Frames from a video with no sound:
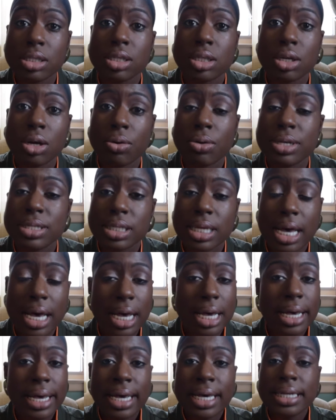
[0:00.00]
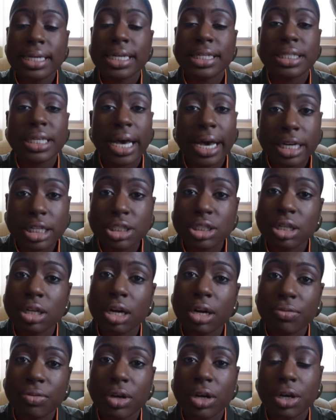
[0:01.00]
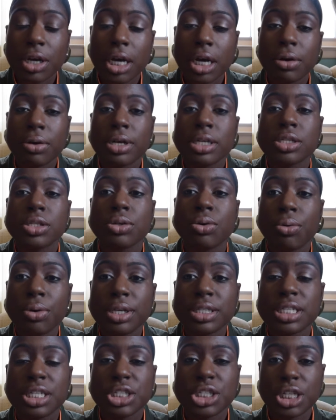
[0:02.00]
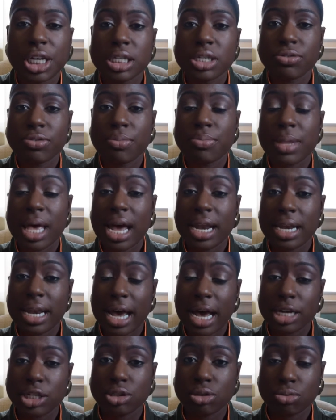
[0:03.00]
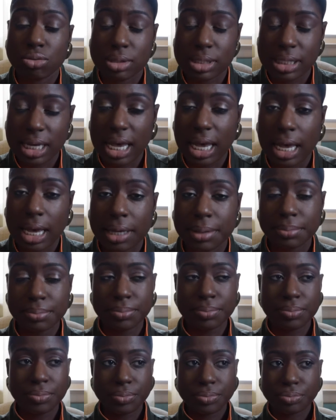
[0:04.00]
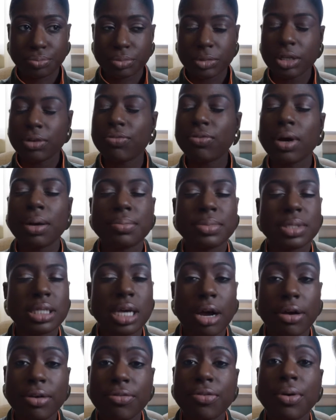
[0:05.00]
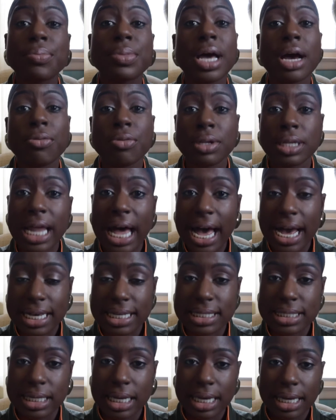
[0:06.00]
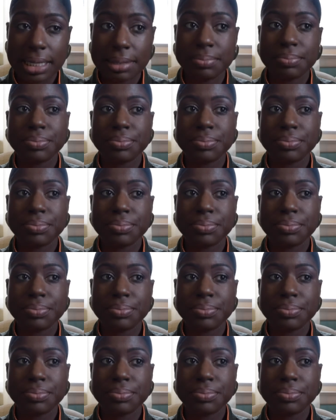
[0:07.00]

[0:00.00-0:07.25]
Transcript: to know, is that the texture of your hair is going to change from that natural state, from that relaxed state.